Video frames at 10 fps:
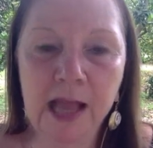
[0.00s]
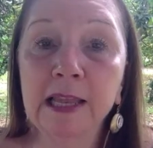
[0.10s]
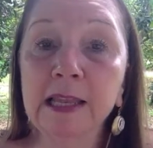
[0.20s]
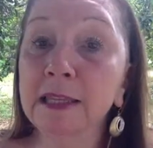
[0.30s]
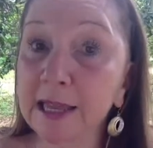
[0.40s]

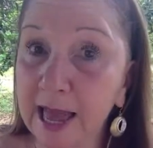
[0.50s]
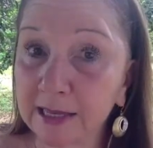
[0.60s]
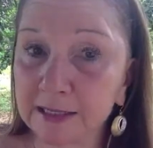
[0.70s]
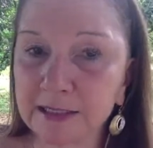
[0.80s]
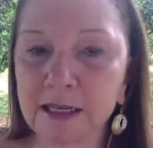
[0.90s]

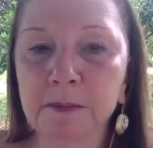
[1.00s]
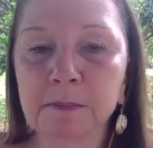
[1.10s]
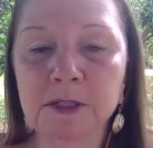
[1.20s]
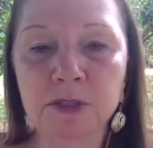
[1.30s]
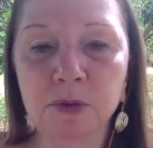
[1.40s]
Last,
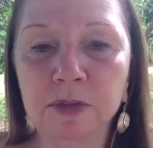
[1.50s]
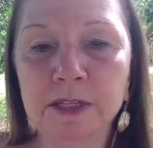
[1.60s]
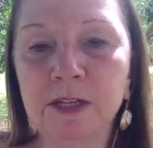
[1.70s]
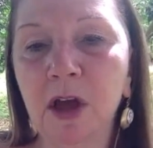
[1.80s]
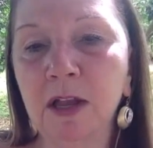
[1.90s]
but
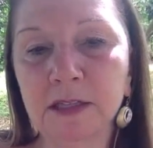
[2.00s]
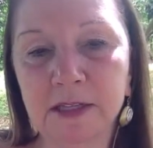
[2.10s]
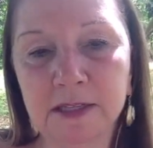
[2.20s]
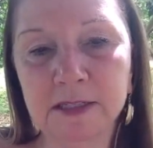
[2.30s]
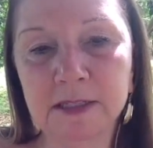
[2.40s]
certainly not
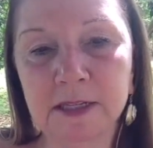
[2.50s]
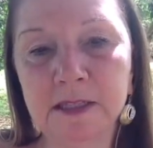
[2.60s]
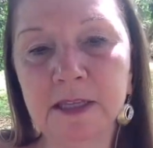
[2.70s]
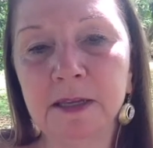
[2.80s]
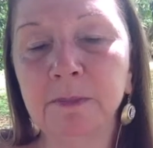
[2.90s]
least,
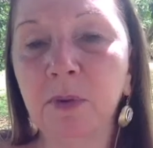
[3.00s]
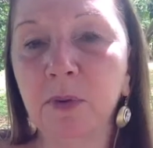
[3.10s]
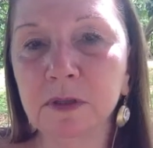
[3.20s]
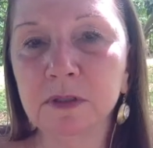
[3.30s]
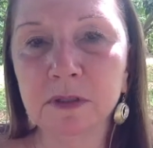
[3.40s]
is the
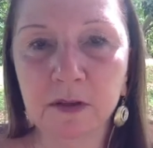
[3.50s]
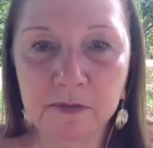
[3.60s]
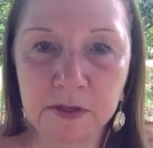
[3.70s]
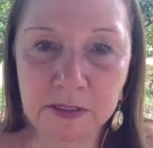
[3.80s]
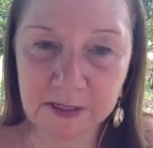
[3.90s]
importance
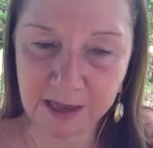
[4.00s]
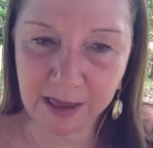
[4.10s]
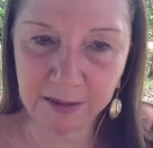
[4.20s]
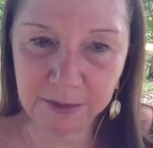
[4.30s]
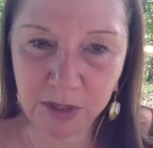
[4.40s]
of
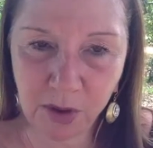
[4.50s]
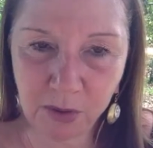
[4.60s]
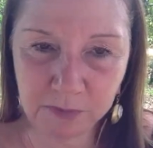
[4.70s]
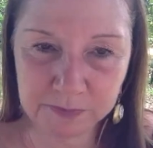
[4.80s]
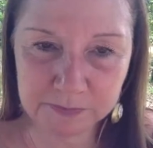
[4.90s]
time
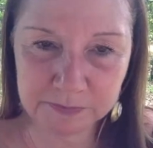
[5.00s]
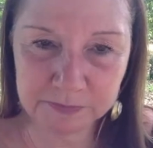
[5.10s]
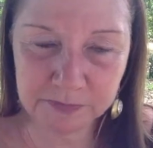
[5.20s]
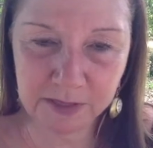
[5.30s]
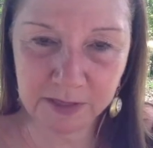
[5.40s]
alone.
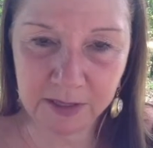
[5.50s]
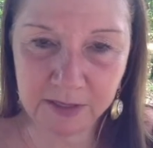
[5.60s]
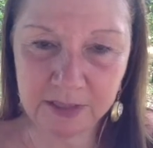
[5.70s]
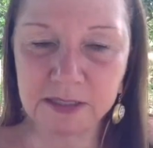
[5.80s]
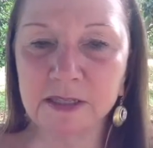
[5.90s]

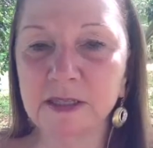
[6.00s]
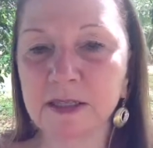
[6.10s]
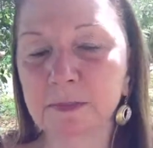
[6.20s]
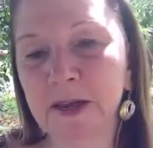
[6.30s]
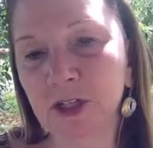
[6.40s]
This is
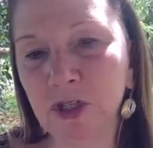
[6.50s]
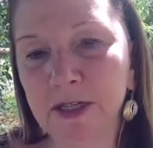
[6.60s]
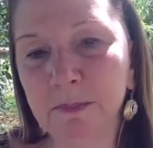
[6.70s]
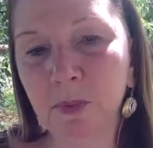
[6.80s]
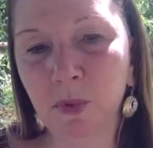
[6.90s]

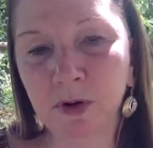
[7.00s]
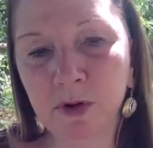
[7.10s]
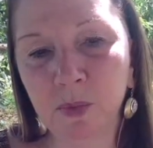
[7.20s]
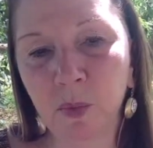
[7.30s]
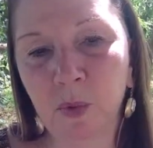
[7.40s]
especially
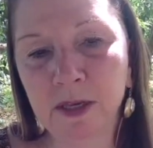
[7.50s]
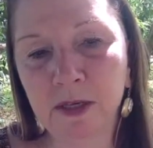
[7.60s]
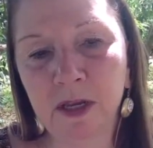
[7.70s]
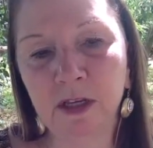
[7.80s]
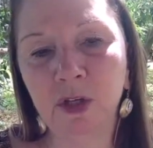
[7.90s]
important
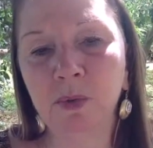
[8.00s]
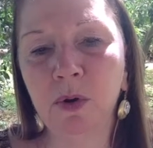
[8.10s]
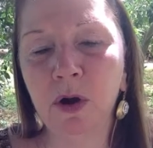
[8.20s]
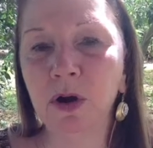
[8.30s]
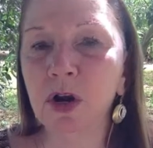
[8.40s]
when you
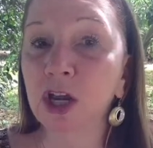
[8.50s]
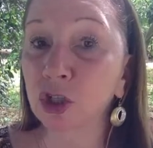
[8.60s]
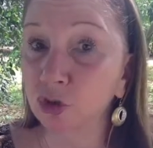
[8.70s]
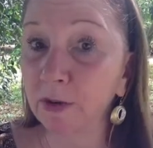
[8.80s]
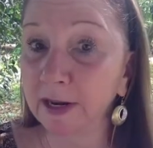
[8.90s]
are
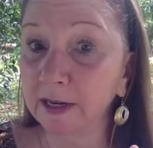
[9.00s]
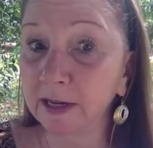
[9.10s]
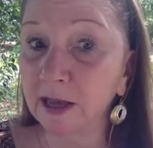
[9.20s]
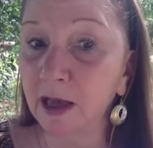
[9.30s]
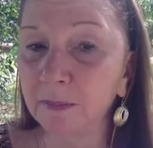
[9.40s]

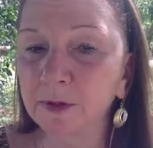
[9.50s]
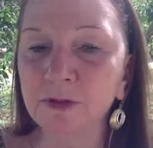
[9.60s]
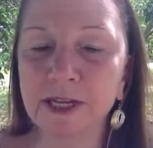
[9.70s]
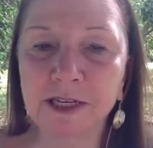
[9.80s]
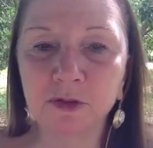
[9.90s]
training up your
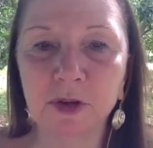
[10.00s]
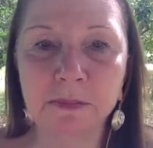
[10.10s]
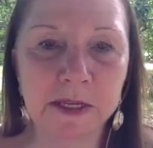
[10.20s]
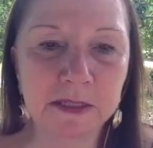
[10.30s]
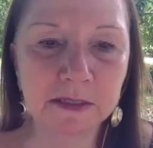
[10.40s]

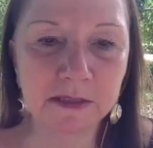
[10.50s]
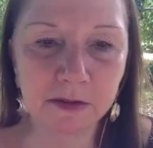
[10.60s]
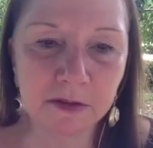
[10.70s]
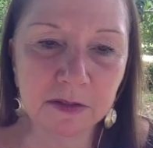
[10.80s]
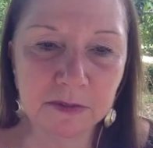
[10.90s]
daydreaming
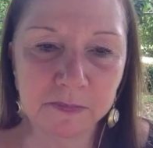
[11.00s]
skills.